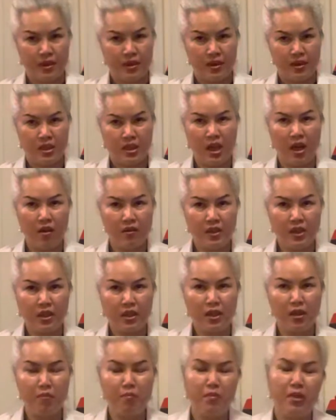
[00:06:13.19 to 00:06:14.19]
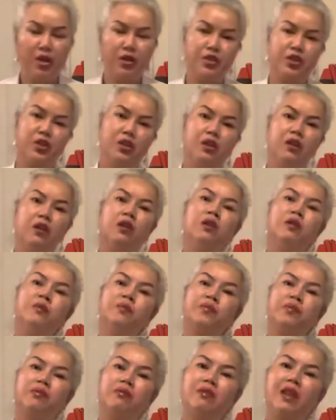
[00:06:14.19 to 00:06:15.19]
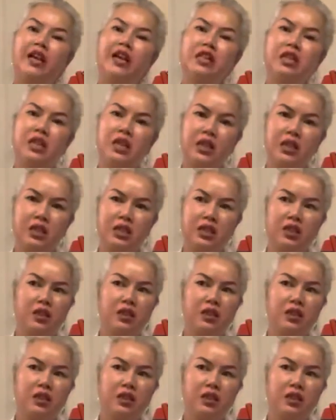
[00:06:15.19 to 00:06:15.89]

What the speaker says: So the commercial, they just